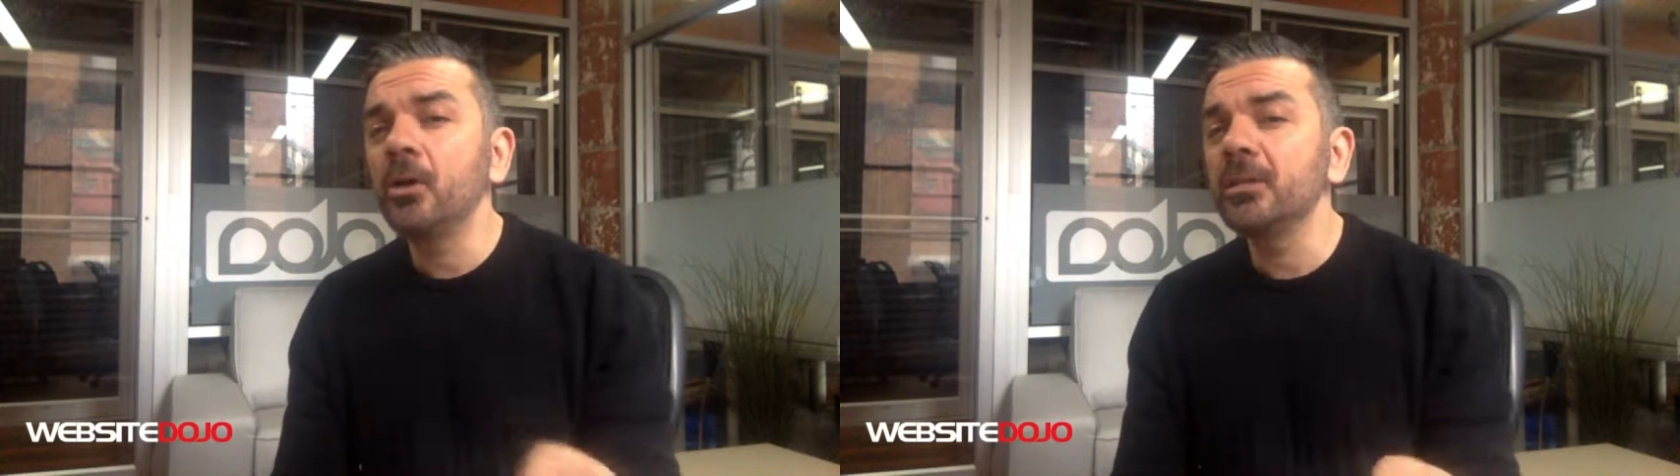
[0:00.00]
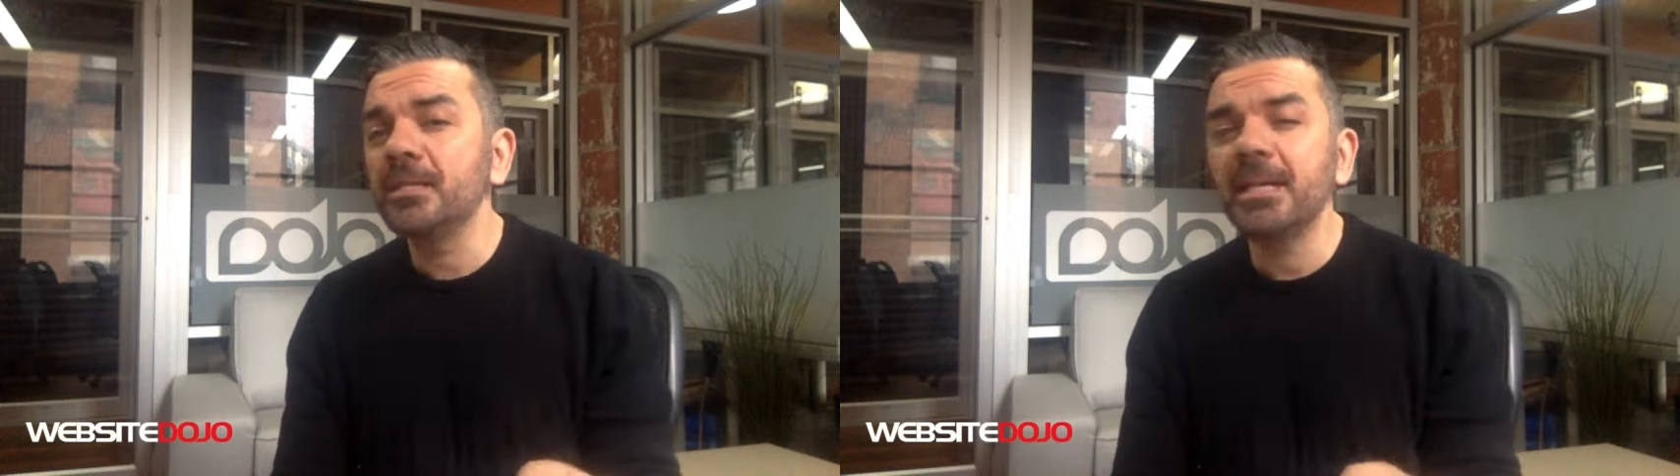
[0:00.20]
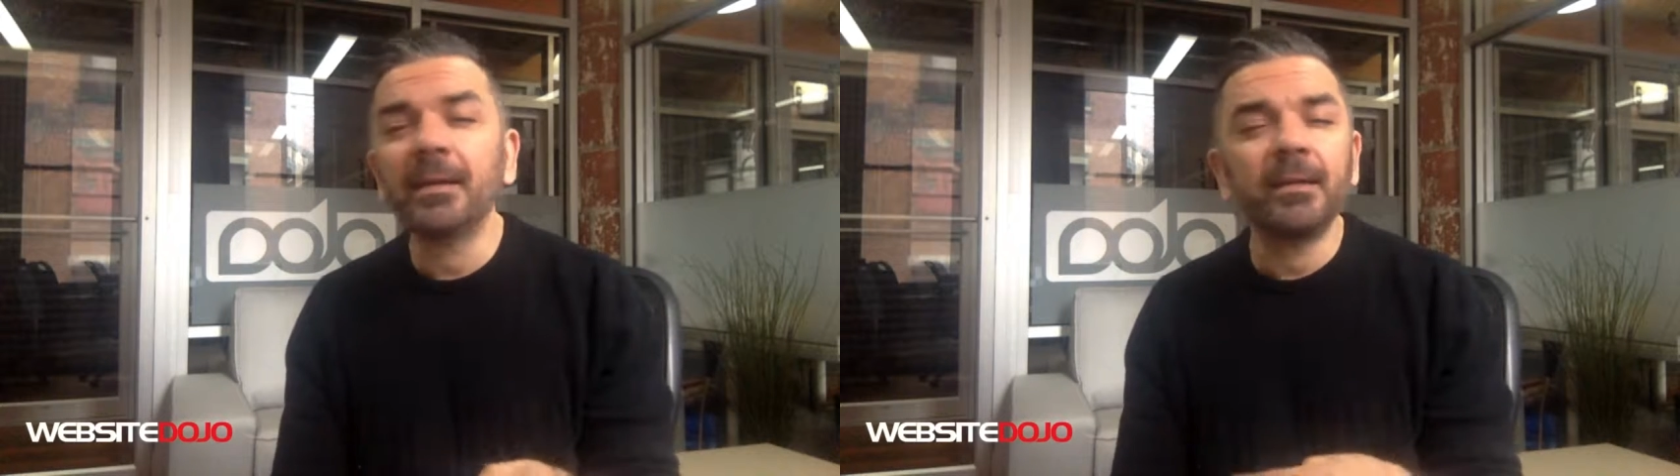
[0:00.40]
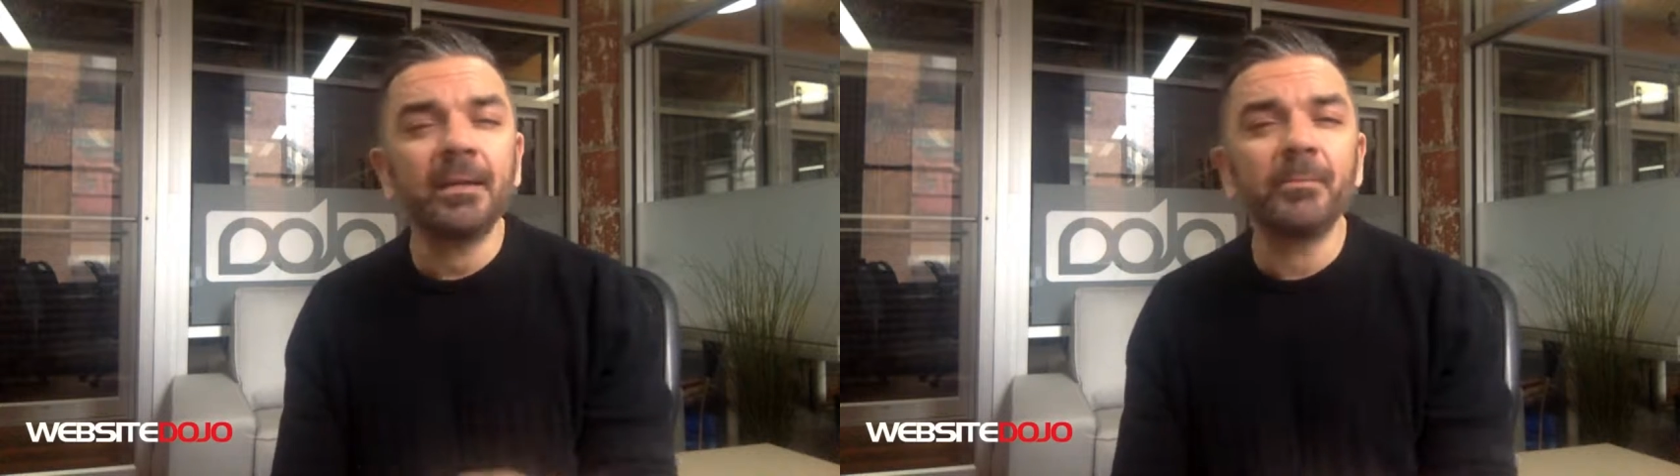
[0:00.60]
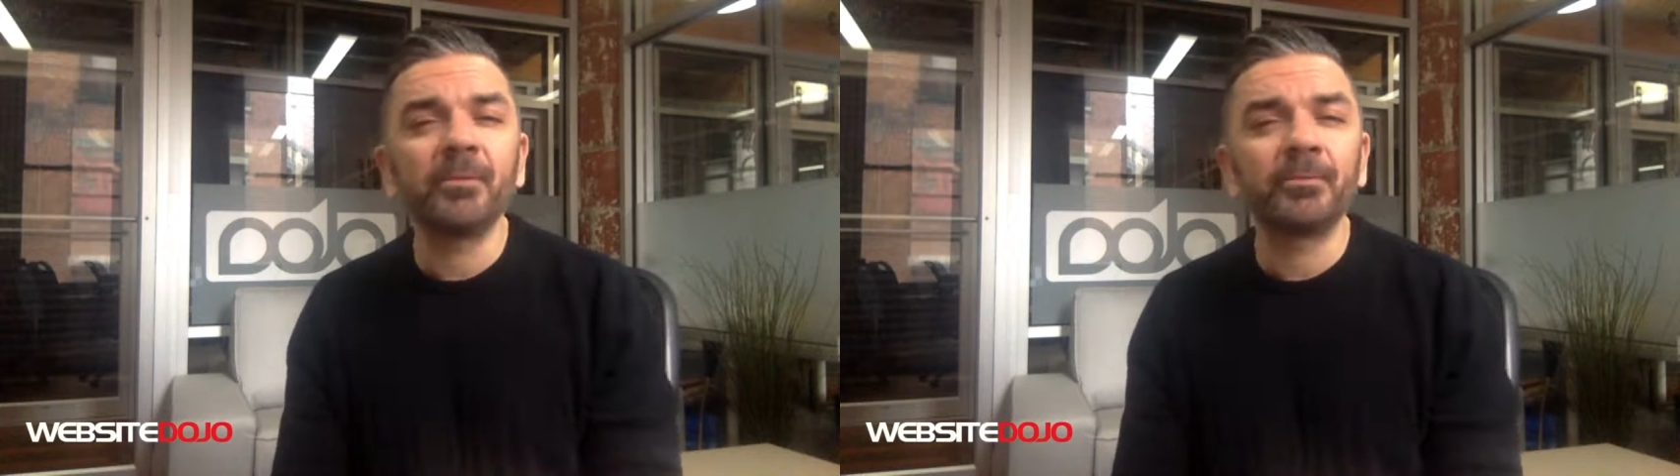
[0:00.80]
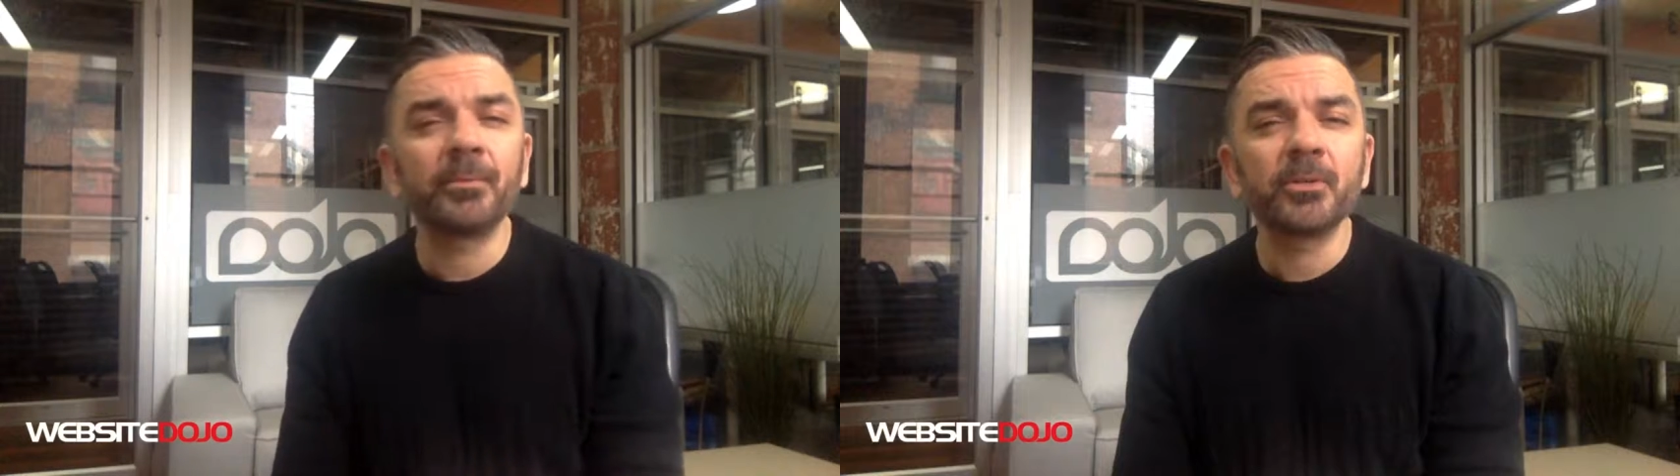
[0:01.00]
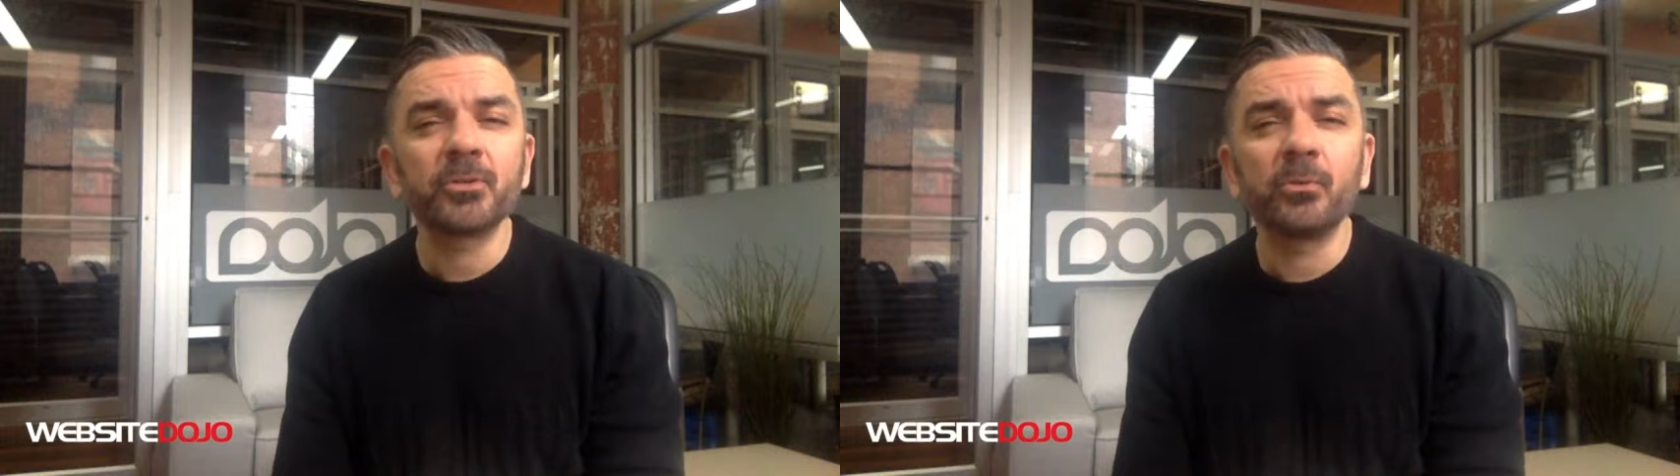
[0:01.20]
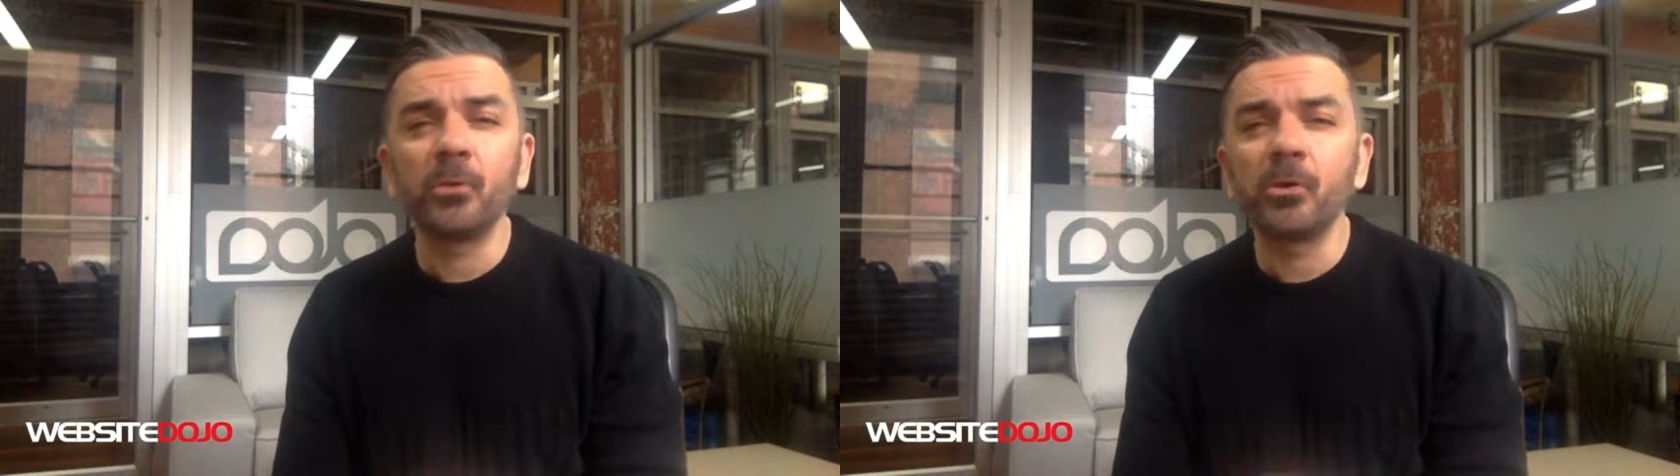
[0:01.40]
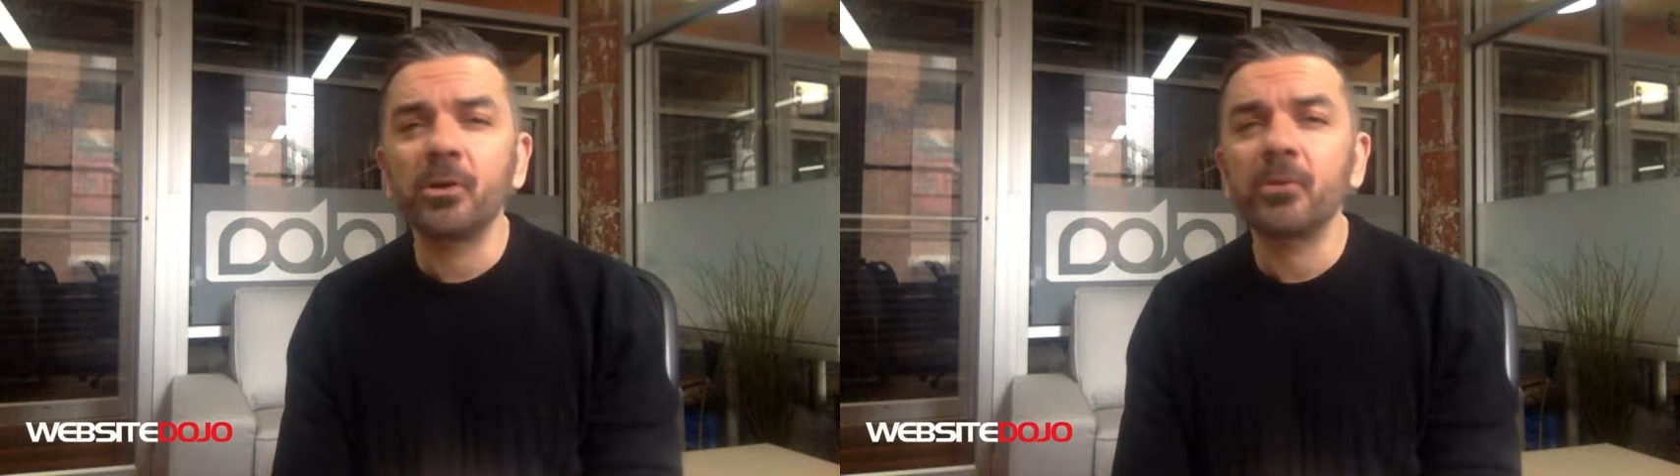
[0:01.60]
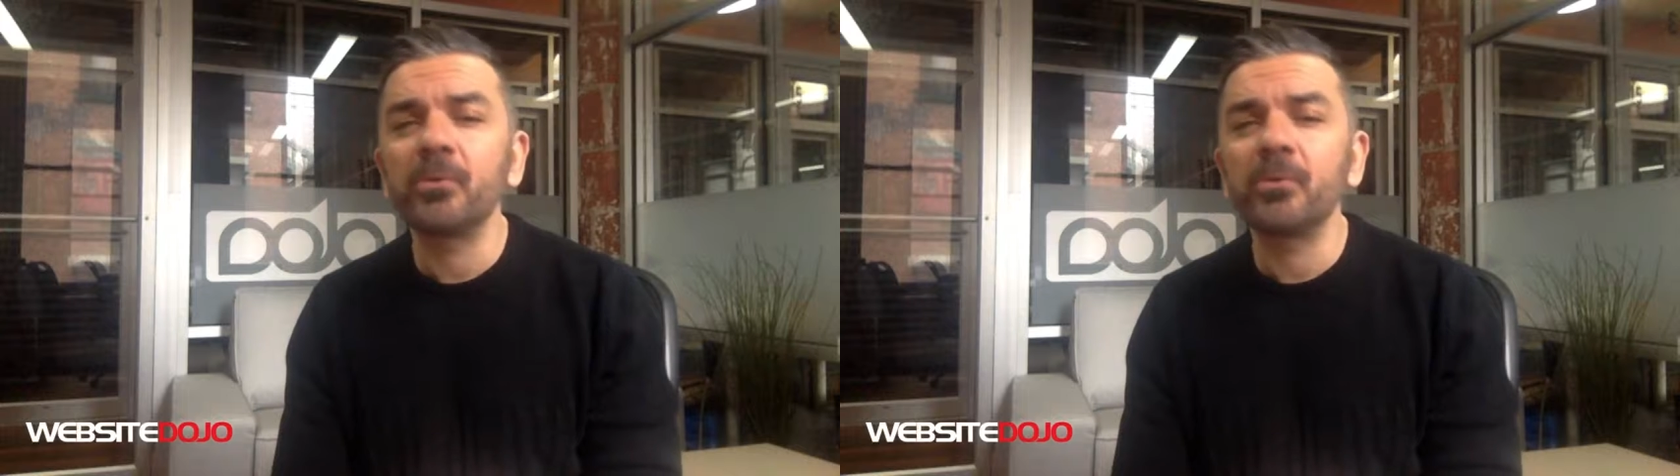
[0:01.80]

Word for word: on the second email from the school owner,